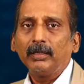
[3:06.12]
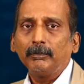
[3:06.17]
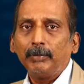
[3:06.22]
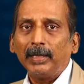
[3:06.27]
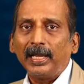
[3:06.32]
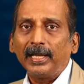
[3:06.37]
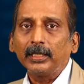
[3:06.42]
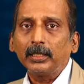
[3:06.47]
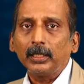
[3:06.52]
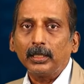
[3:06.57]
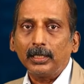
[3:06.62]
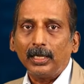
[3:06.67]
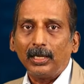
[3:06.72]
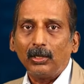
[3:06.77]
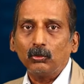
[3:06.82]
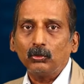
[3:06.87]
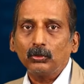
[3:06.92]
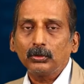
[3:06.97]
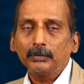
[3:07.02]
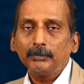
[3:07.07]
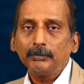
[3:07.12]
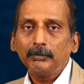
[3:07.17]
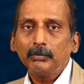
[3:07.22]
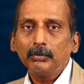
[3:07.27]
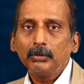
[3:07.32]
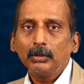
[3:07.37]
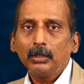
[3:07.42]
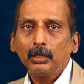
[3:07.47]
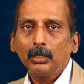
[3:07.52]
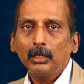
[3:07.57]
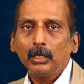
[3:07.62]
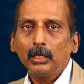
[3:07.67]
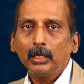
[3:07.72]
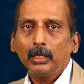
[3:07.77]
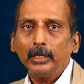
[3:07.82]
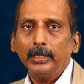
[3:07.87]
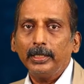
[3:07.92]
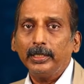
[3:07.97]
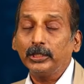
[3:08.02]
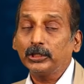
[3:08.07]
a bank account
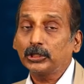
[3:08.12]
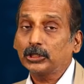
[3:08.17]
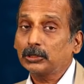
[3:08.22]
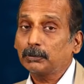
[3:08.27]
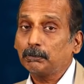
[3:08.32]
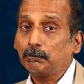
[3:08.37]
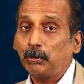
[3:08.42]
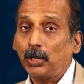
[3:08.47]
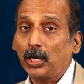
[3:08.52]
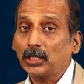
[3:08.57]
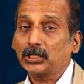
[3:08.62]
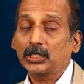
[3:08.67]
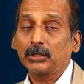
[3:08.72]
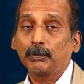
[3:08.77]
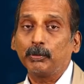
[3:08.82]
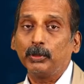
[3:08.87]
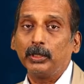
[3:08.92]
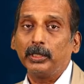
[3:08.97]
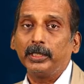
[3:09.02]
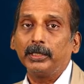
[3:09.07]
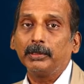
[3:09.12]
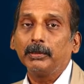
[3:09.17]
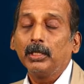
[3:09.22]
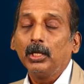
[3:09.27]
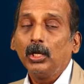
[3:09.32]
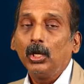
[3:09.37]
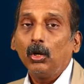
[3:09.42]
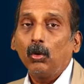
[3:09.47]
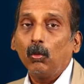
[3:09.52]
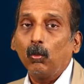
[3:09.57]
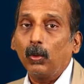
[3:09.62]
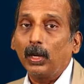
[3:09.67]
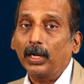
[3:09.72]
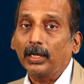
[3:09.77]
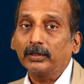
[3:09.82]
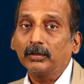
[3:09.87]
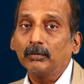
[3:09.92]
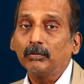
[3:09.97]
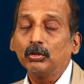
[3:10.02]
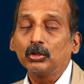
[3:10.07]
is possibly one
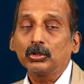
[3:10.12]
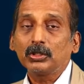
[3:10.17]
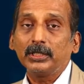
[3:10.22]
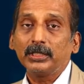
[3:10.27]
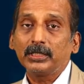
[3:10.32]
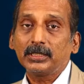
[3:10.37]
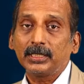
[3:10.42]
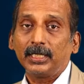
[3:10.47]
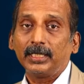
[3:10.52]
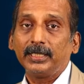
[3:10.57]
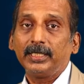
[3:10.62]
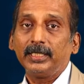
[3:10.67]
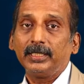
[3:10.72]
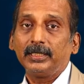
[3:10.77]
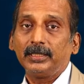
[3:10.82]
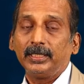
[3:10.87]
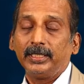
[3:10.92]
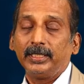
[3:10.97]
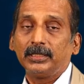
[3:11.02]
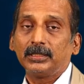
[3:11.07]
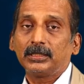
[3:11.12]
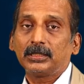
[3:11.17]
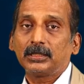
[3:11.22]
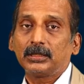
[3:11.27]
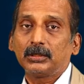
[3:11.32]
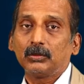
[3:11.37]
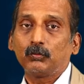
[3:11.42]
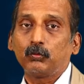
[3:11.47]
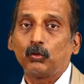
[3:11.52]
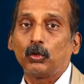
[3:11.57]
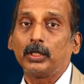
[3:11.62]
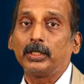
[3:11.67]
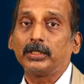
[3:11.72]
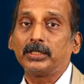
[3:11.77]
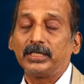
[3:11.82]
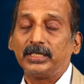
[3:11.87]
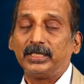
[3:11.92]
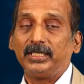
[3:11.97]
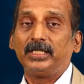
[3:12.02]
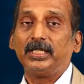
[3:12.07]
of the most exciting things for
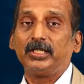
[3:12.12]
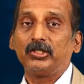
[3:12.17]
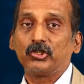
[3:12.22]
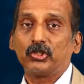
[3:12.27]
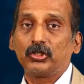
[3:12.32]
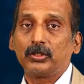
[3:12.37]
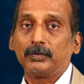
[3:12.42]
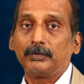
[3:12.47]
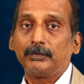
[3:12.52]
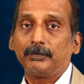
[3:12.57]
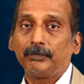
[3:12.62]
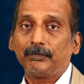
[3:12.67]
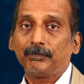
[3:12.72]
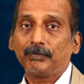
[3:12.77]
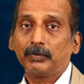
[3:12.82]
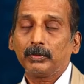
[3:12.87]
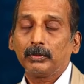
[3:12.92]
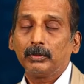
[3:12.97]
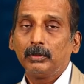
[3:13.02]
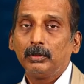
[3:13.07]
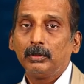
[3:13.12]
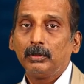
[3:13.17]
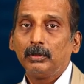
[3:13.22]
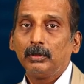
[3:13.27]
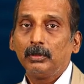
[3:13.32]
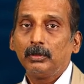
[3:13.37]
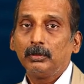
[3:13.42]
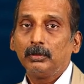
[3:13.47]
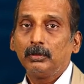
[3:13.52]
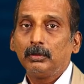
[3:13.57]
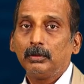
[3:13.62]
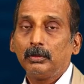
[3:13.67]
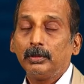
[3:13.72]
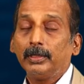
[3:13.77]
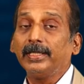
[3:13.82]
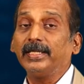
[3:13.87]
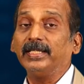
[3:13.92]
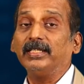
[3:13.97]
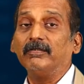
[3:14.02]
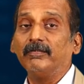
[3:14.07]
a teenager.
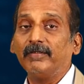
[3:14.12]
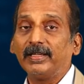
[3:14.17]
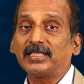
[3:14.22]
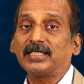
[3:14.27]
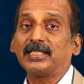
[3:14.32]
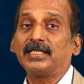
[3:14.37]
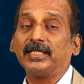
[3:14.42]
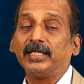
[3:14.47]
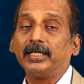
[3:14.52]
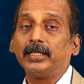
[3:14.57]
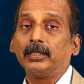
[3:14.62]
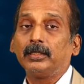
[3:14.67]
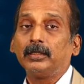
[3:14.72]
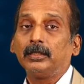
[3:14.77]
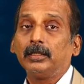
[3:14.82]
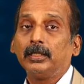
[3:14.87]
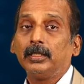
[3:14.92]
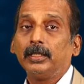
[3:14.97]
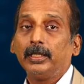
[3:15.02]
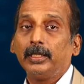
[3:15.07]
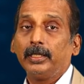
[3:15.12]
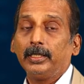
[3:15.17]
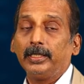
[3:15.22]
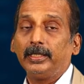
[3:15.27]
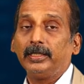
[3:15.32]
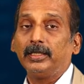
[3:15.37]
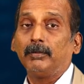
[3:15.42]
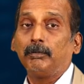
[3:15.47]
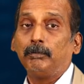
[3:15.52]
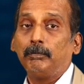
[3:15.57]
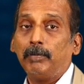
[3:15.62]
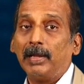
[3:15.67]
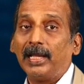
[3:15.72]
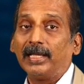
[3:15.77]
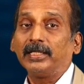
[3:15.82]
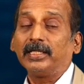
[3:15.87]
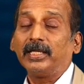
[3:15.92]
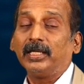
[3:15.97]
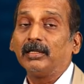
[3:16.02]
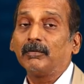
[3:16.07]
Investing in a
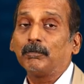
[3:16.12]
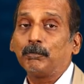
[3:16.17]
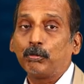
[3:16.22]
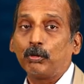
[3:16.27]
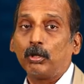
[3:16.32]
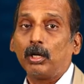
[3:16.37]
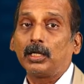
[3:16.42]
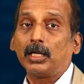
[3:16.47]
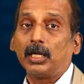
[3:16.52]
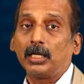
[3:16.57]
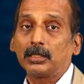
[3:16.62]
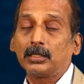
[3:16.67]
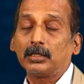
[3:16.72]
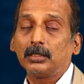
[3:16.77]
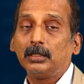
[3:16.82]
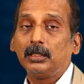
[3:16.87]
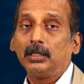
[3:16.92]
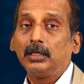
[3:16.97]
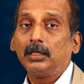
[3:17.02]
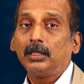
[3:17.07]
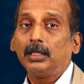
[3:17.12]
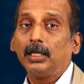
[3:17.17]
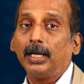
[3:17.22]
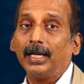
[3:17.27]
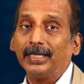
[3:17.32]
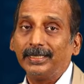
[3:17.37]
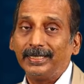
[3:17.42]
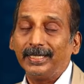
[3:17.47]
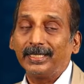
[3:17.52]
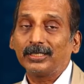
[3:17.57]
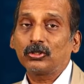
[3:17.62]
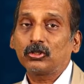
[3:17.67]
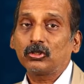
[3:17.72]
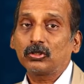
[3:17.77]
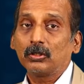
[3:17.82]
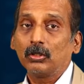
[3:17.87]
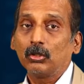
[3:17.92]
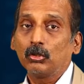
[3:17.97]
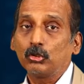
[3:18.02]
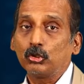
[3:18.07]
banking product, I
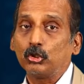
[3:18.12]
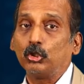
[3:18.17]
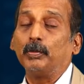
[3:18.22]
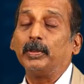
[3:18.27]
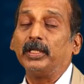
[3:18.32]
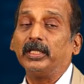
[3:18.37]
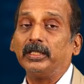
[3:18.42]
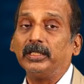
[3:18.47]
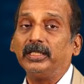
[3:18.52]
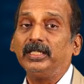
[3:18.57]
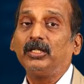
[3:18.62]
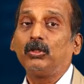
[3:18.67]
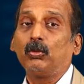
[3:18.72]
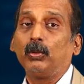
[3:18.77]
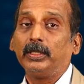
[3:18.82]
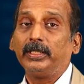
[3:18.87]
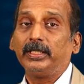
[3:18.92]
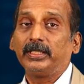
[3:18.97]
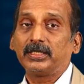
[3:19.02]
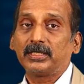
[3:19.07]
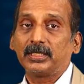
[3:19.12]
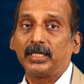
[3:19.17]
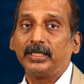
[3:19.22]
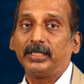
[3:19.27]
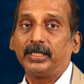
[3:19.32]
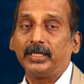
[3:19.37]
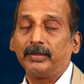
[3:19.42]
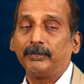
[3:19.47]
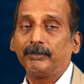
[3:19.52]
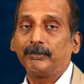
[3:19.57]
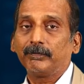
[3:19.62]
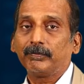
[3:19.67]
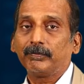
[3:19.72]
guess, should be equally exciting.